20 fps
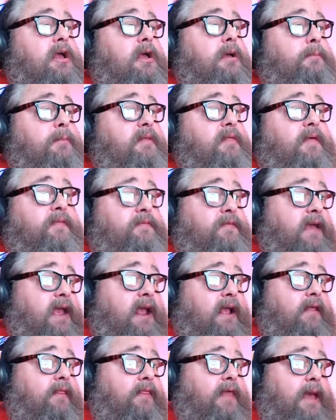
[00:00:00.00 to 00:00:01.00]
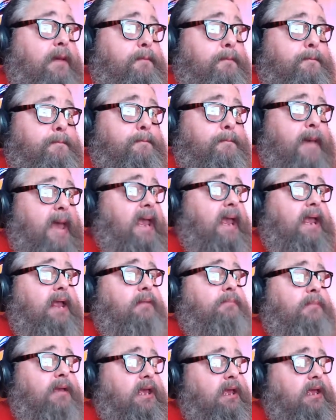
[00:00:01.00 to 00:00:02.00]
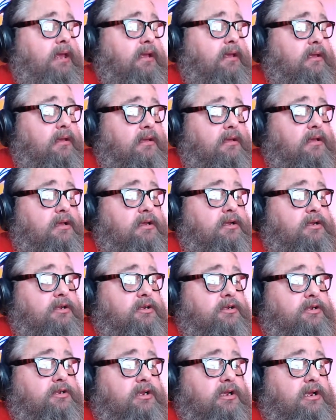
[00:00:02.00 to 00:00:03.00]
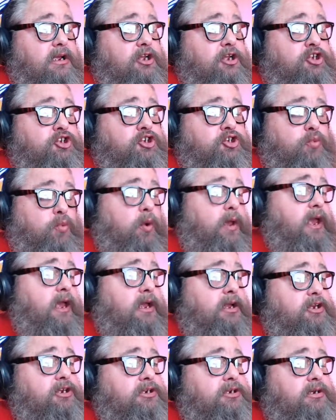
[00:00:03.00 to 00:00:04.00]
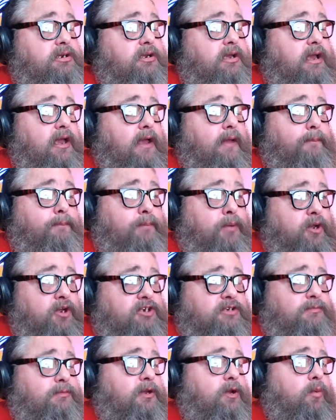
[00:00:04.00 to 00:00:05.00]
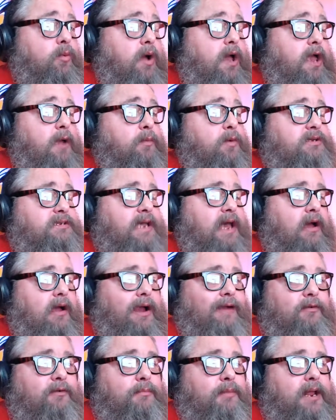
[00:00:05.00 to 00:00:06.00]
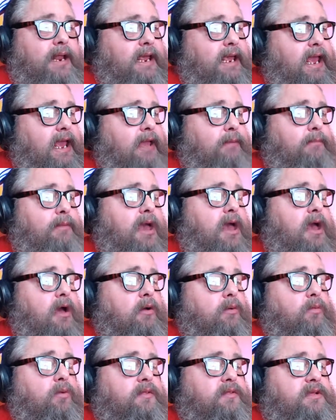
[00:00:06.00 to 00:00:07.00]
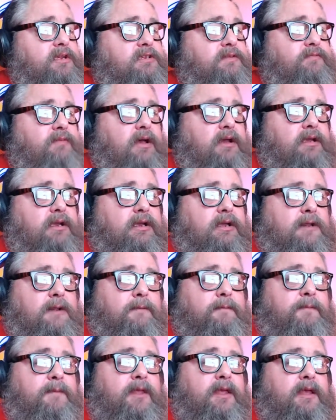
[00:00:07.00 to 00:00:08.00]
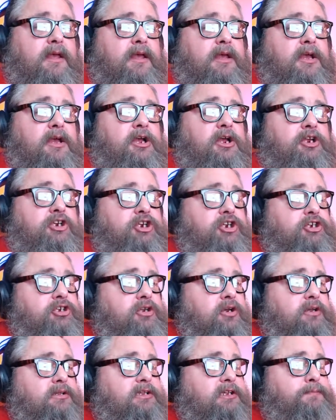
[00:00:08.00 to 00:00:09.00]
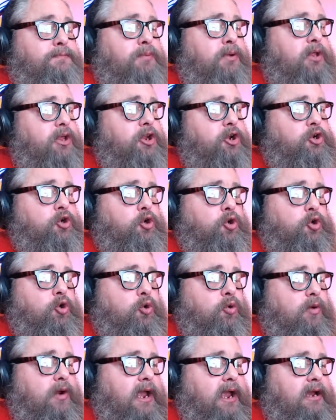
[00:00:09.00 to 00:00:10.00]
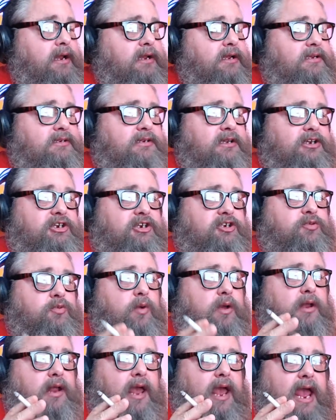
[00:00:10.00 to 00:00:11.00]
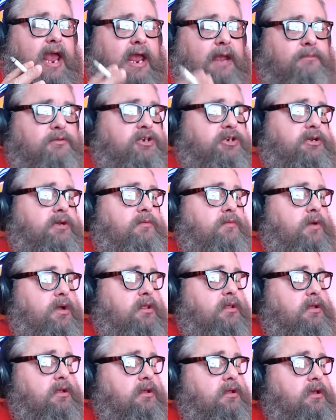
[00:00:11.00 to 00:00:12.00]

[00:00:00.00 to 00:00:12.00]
But the thing that made me switch and pushed me away was how everybody came out with this fucking, just took this political correctness and just went ape shit with it.